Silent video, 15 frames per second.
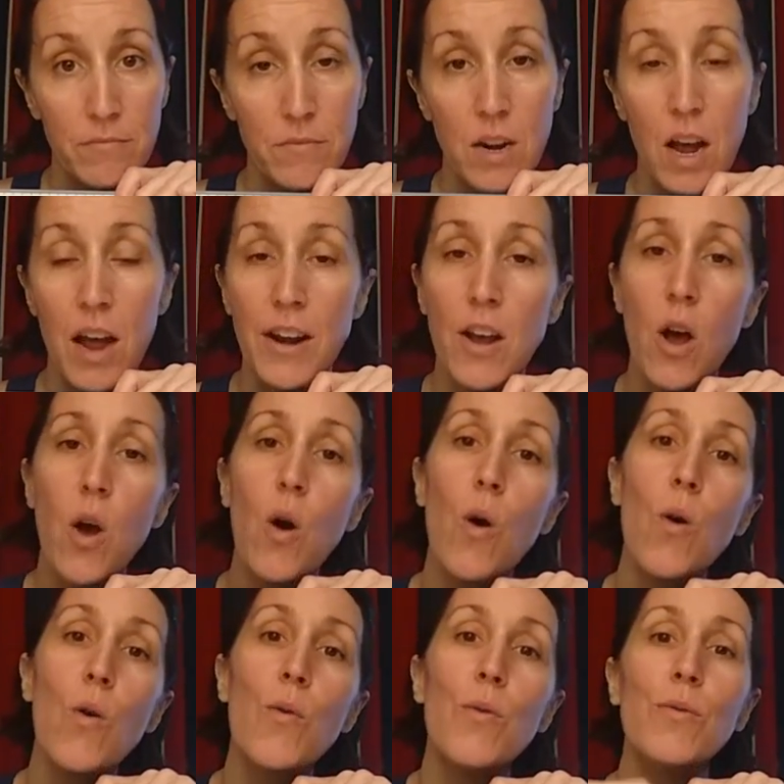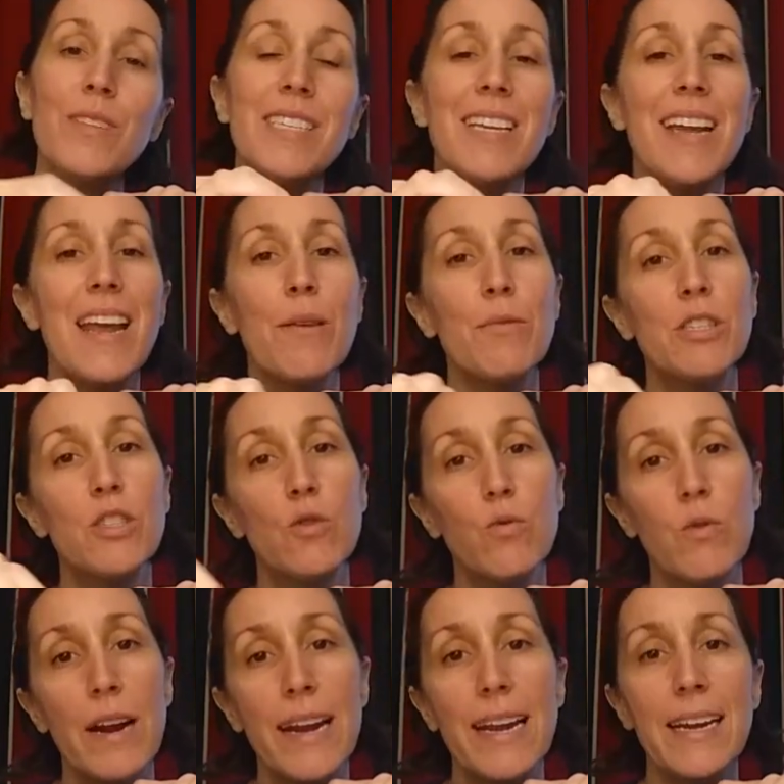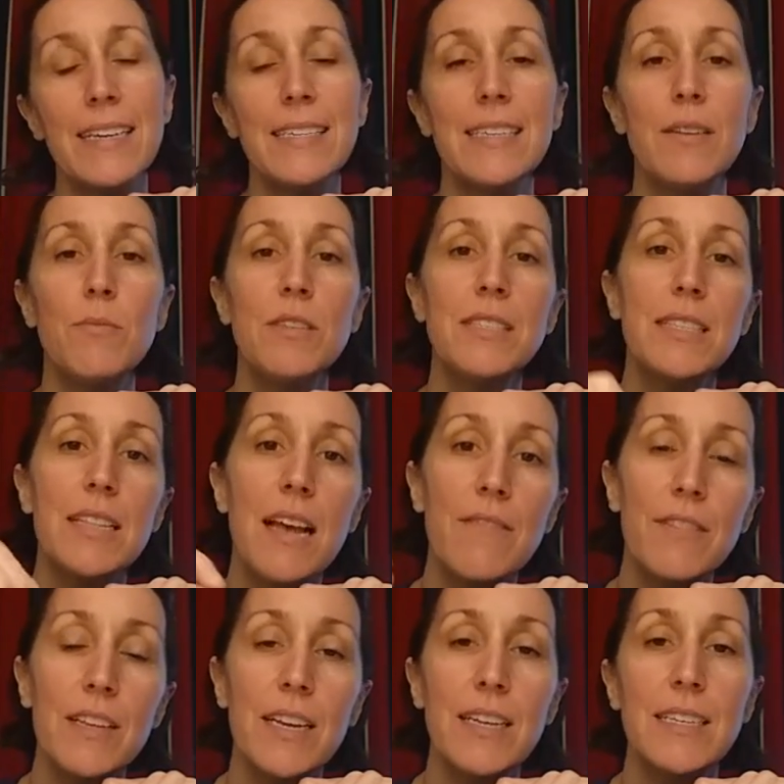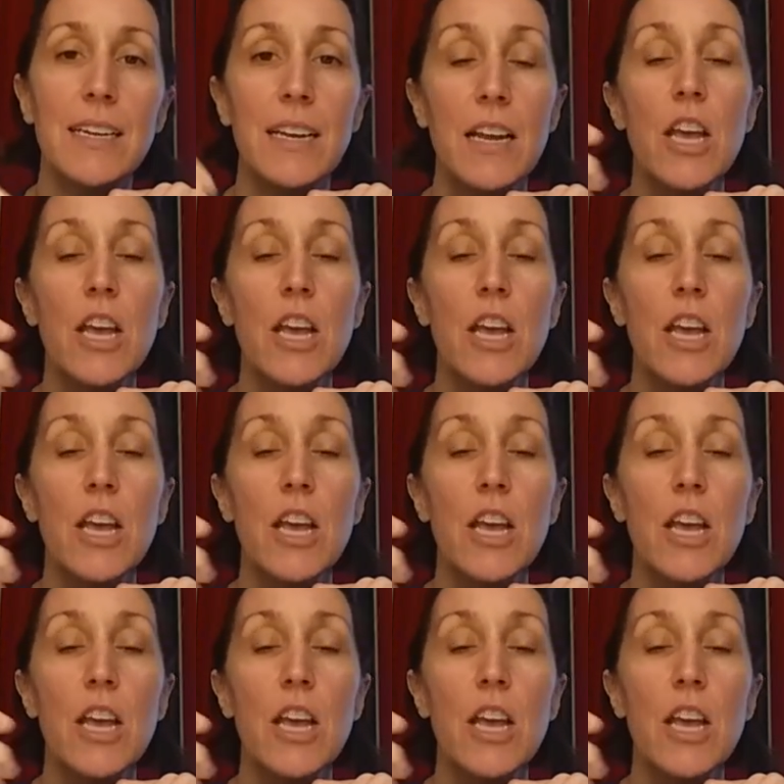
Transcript: Not, oh, today was great, it was lovely.